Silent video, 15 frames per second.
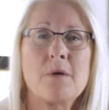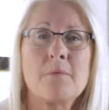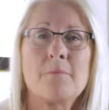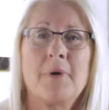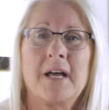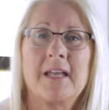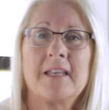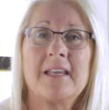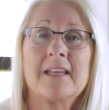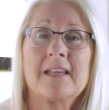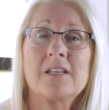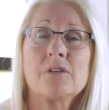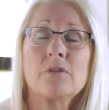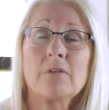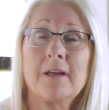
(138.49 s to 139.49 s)
but it
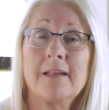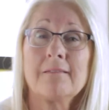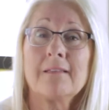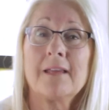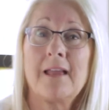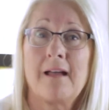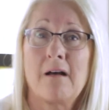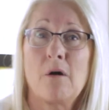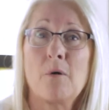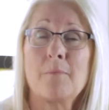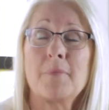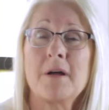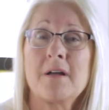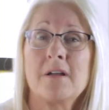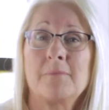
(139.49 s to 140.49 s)
can greatly help
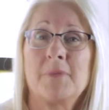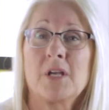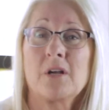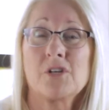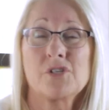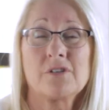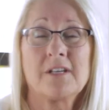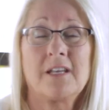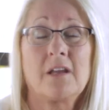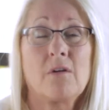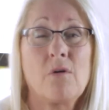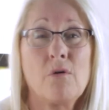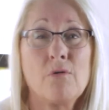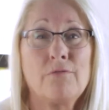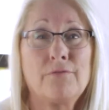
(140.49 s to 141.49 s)
because you're eating
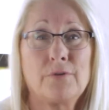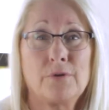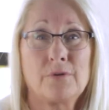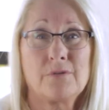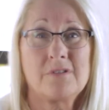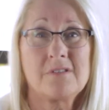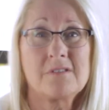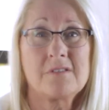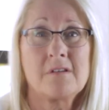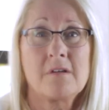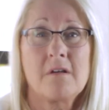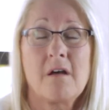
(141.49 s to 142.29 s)
whole foods,